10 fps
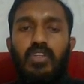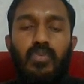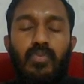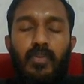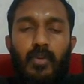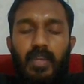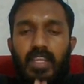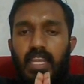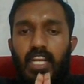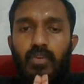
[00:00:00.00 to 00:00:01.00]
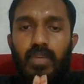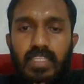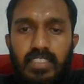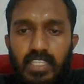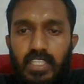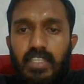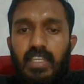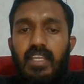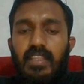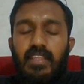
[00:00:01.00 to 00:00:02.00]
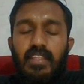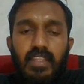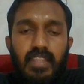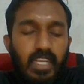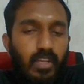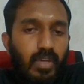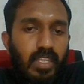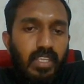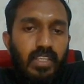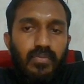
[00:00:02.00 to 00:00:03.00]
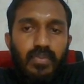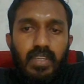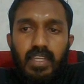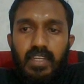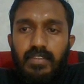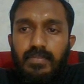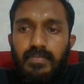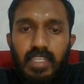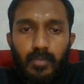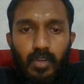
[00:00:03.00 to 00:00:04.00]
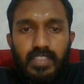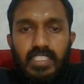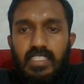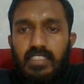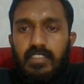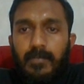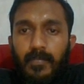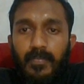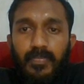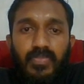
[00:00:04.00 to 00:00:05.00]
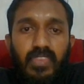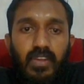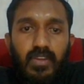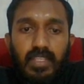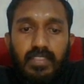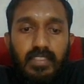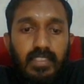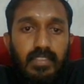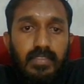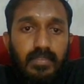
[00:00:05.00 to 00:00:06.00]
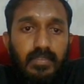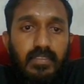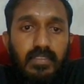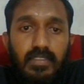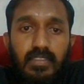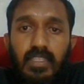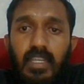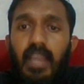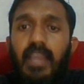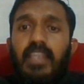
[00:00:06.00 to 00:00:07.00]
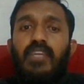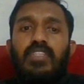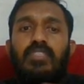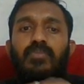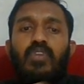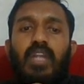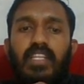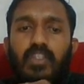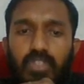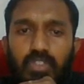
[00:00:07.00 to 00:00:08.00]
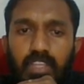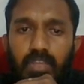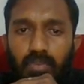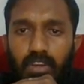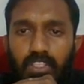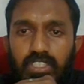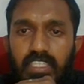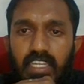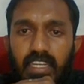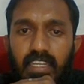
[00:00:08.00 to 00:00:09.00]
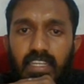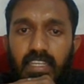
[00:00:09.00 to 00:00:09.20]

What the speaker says: do proper calculation, then only we can improve our chess. Okay, here first move knight goes to the f5 check,